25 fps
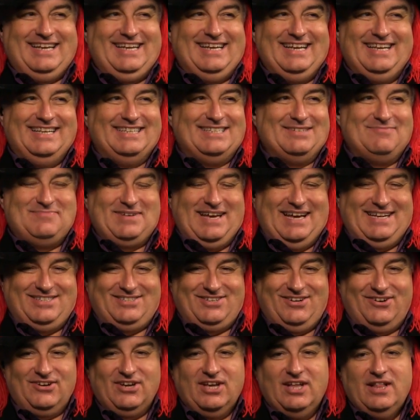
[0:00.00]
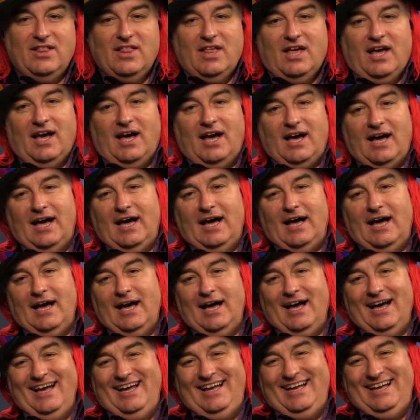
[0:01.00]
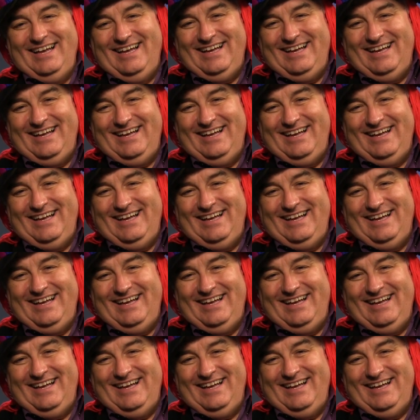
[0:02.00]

I can't. It's a bad joke. Uh,